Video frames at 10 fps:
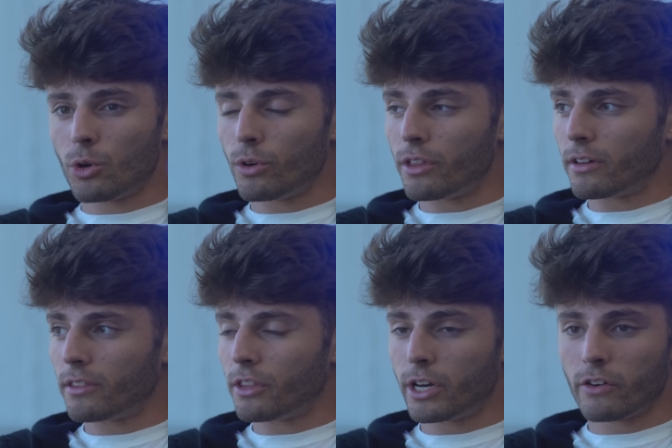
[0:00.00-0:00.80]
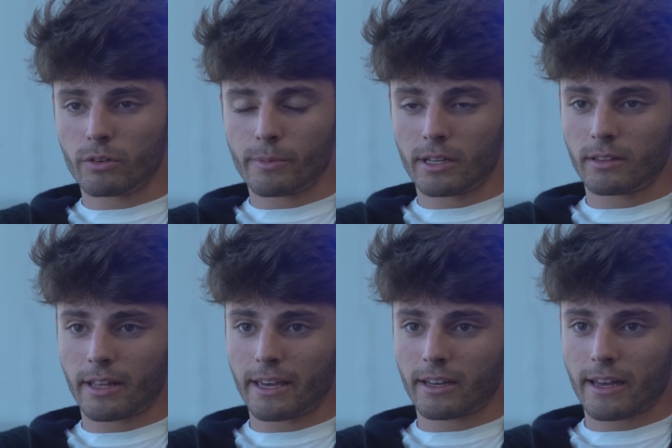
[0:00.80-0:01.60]
through the the
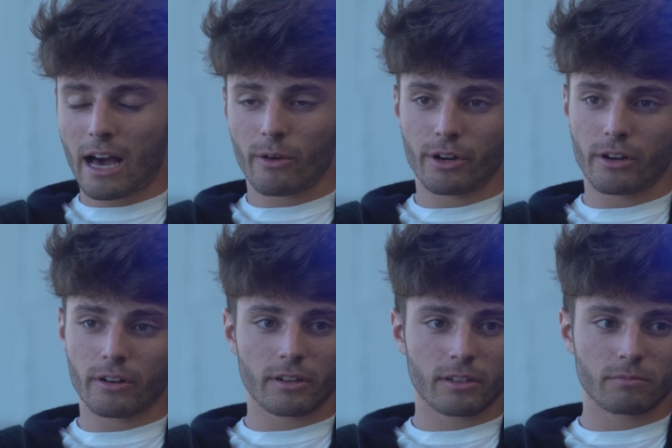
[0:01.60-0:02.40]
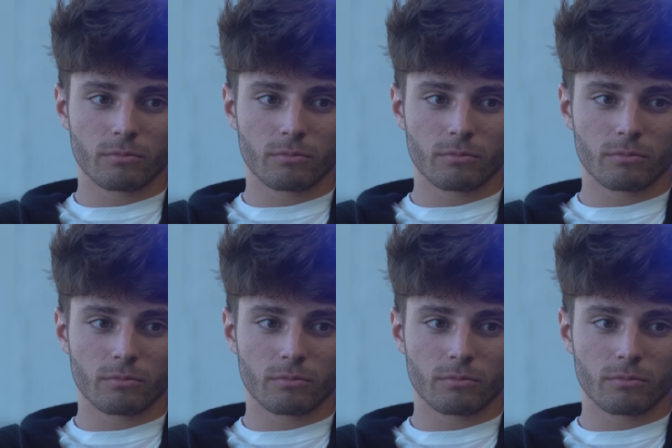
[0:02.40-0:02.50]
government, like how they're